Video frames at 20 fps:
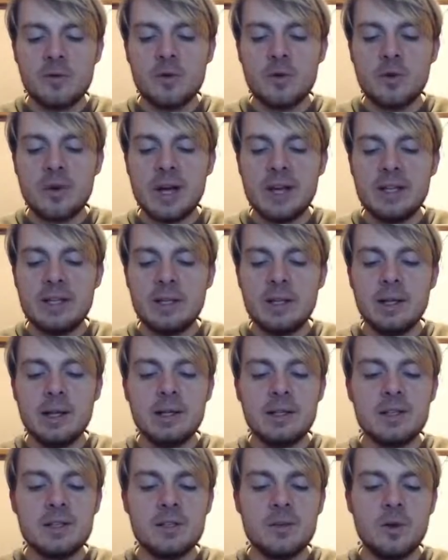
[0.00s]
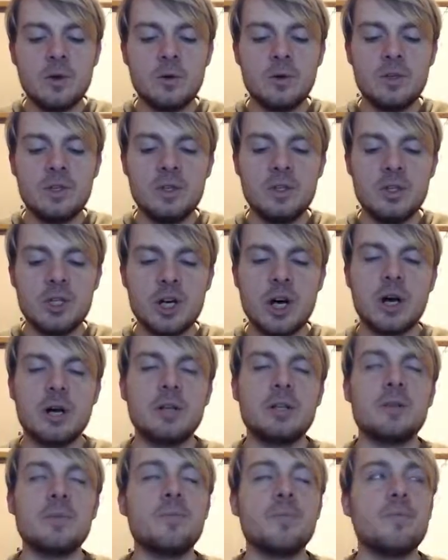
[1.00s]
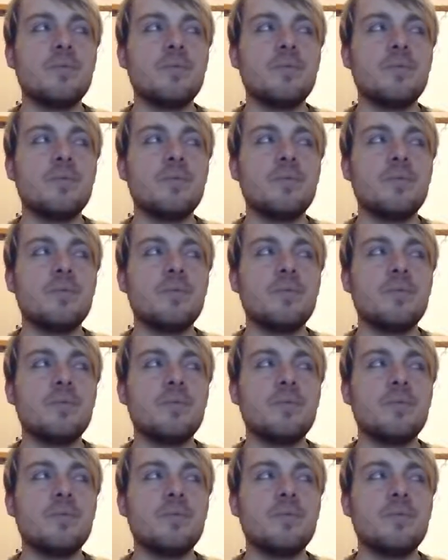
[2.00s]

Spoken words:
Great Linstone's chart.